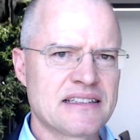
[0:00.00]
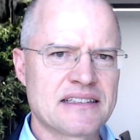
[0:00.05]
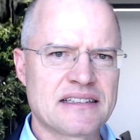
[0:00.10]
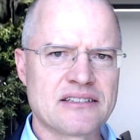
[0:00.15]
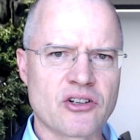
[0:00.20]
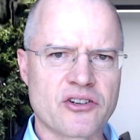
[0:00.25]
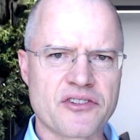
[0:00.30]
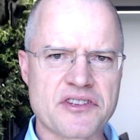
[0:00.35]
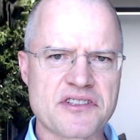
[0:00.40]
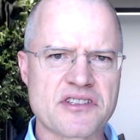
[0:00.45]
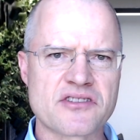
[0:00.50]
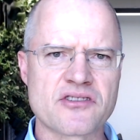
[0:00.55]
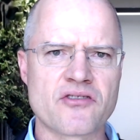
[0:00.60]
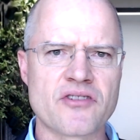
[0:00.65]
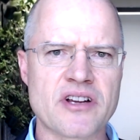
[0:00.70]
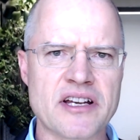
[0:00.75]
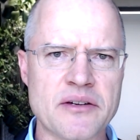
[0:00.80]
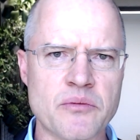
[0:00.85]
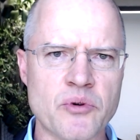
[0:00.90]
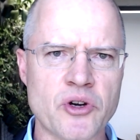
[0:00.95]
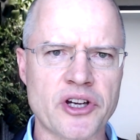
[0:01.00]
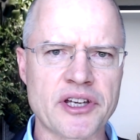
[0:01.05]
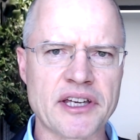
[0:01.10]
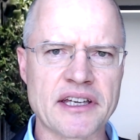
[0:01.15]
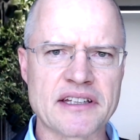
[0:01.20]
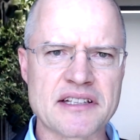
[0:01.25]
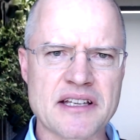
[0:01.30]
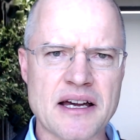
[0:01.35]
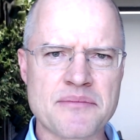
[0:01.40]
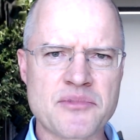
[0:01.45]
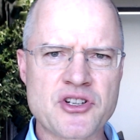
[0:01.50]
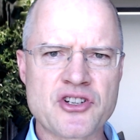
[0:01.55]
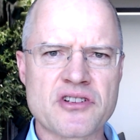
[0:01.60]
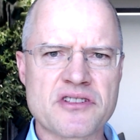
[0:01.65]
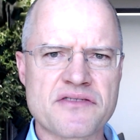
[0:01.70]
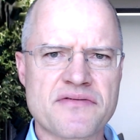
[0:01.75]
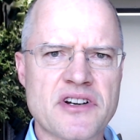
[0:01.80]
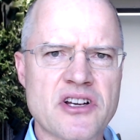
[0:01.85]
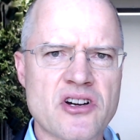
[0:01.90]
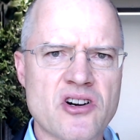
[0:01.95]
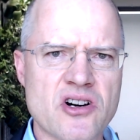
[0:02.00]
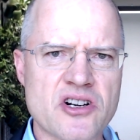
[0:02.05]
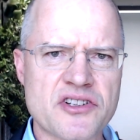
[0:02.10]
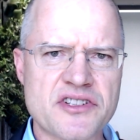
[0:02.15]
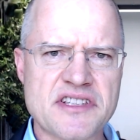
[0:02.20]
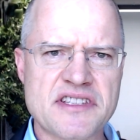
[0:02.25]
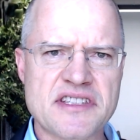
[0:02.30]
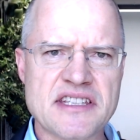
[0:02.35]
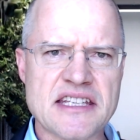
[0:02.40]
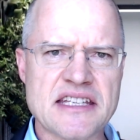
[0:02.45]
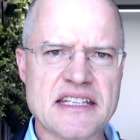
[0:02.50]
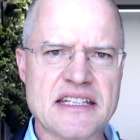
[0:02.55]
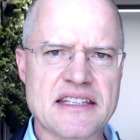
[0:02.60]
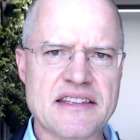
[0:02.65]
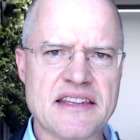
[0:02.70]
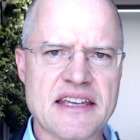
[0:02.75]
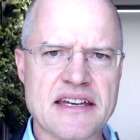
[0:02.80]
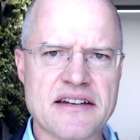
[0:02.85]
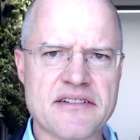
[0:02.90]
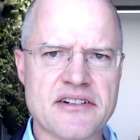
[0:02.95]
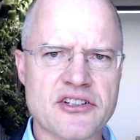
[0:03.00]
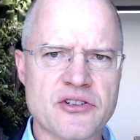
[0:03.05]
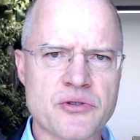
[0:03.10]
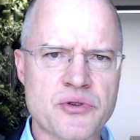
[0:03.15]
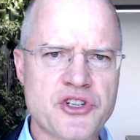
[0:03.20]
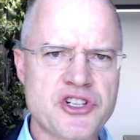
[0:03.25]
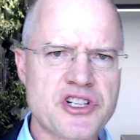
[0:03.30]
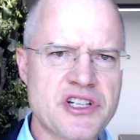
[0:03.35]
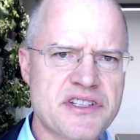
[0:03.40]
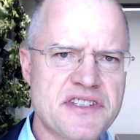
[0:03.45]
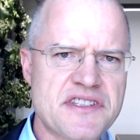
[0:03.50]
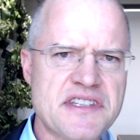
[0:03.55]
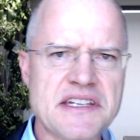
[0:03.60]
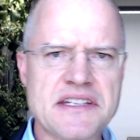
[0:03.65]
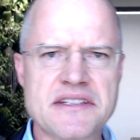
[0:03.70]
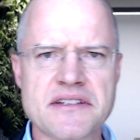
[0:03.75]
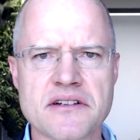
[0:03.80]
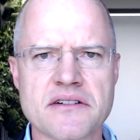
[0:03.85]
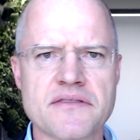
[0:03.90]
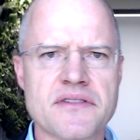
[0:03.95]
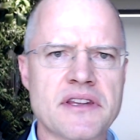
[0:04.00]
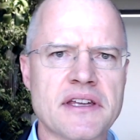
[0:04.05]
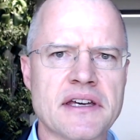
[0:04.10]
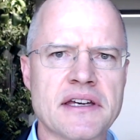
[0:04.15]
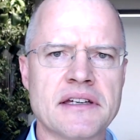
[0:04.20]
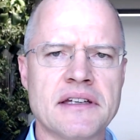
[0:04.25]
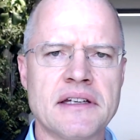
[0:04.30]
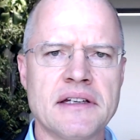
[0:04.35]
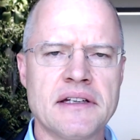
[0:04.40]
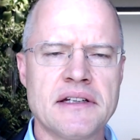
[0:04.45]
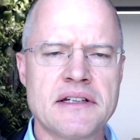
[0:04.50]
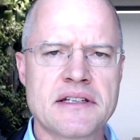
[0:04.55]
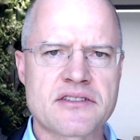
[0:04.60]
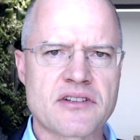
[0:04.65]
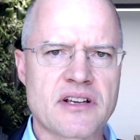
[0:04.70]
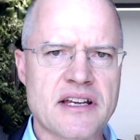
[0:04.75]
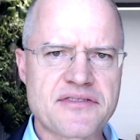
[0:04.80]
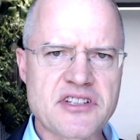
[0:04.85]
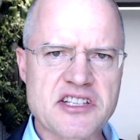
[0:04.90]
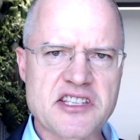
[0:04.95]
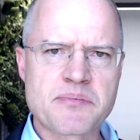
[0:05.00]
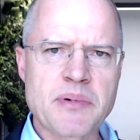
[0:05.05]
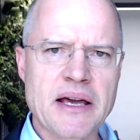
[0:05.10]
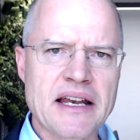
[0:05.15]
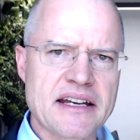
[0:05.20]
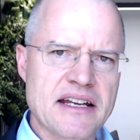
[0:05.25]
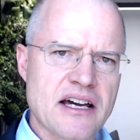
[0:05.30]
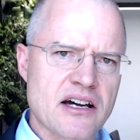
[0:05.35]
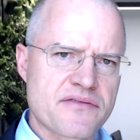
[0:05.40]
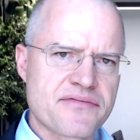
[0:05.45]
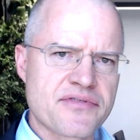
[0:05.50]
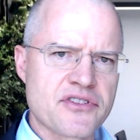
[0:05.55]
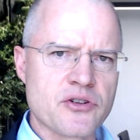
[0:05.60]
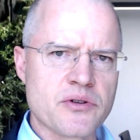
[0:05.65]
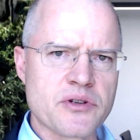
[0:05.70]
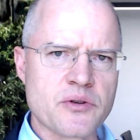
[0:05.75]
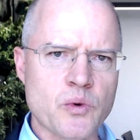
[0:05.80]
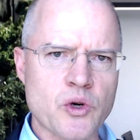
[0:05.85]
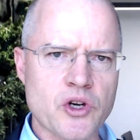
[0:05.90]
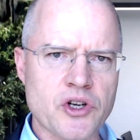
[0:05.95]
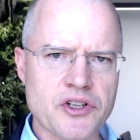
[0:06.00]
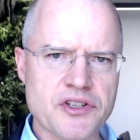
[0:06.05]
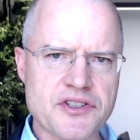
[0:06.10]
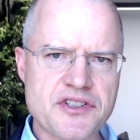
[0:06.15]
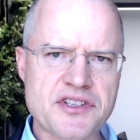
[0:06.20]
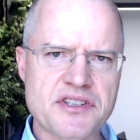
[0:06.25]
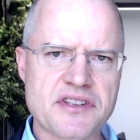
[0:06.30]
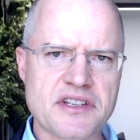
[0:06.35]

Look, this is not really working. I'm sure it's very hard to see there in your seat over there. So I'll have to spell it out for you in words.